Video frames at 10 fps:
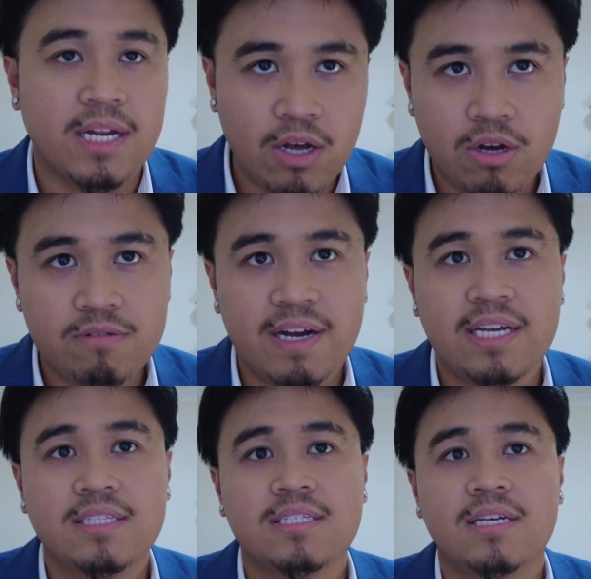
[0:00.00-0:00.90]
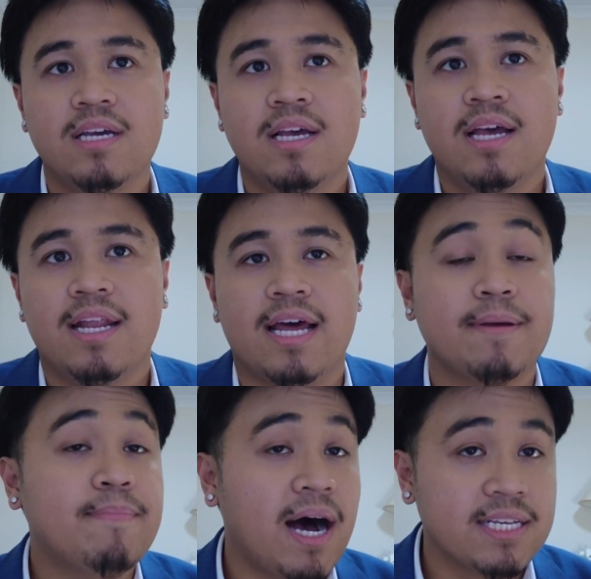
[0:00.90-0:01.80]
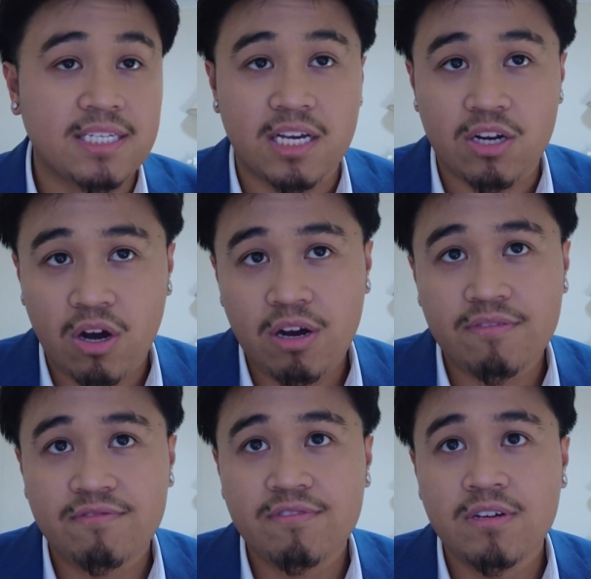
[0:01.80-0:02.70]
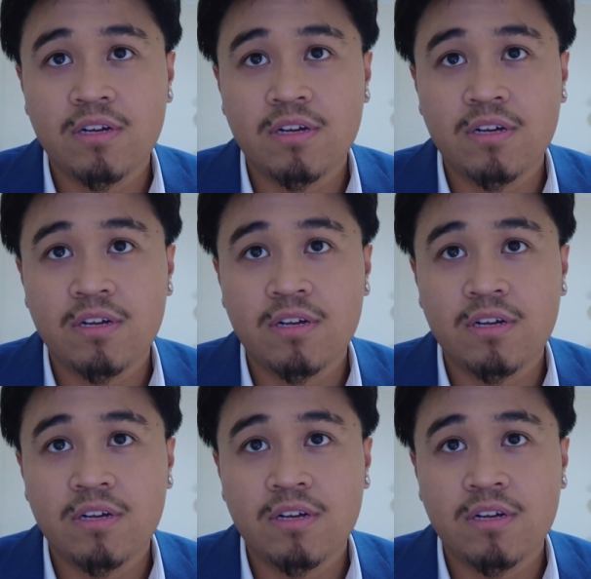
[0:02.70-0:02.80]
law rights, like passing it off,